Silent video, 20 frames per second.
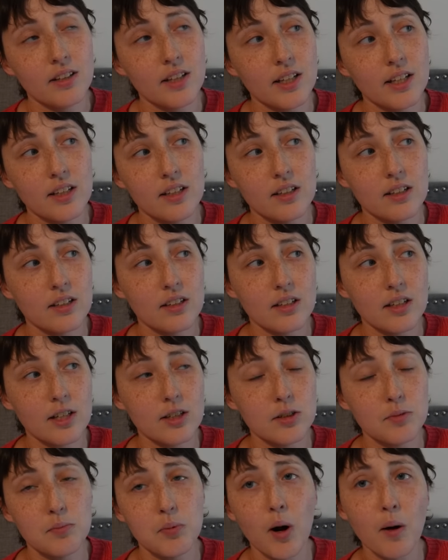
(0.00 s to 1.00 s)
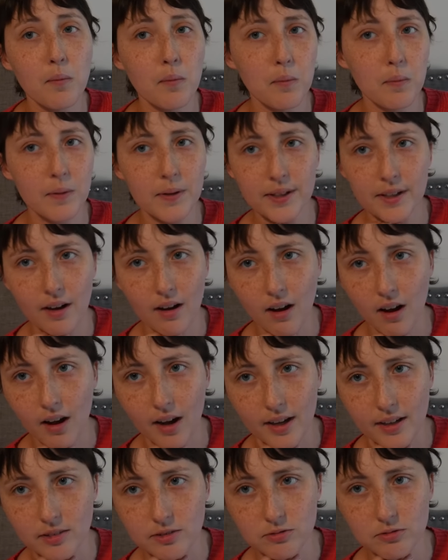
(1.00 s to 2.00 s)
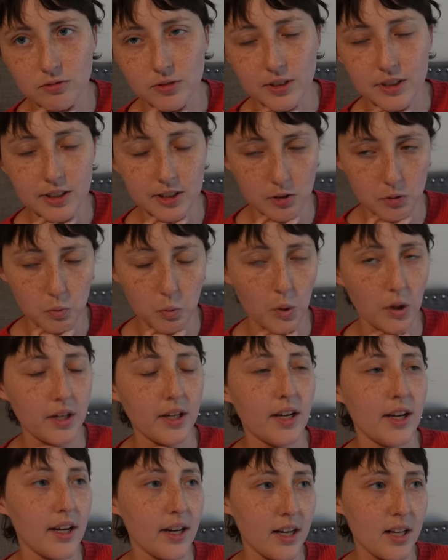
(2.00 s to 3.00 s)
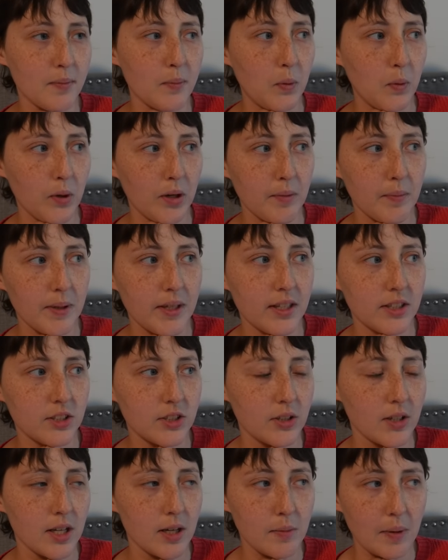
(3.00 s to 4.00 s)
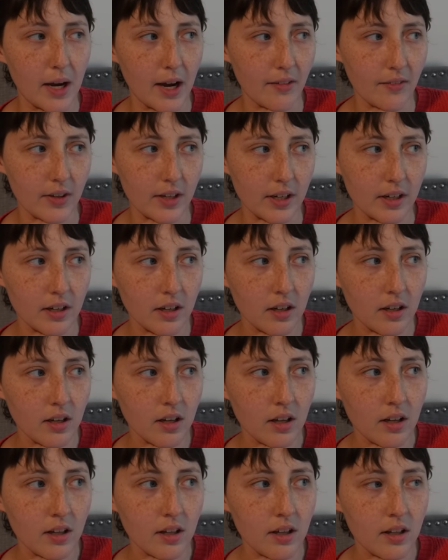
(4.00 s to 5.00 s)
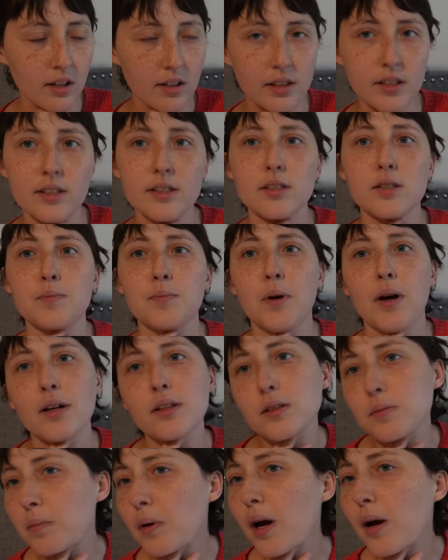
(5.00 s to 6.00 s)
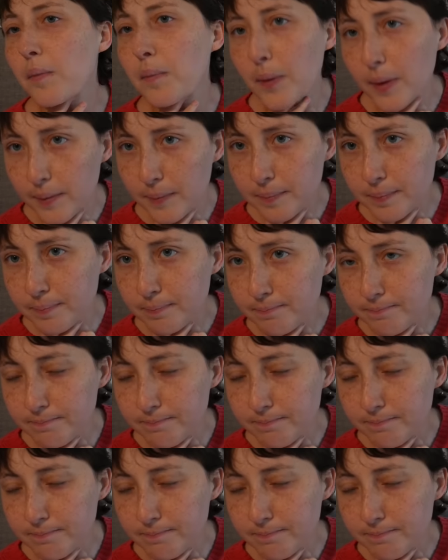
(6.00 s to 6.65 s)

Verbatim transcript: like it's probably not really working anymore because you keep having these spots pop up.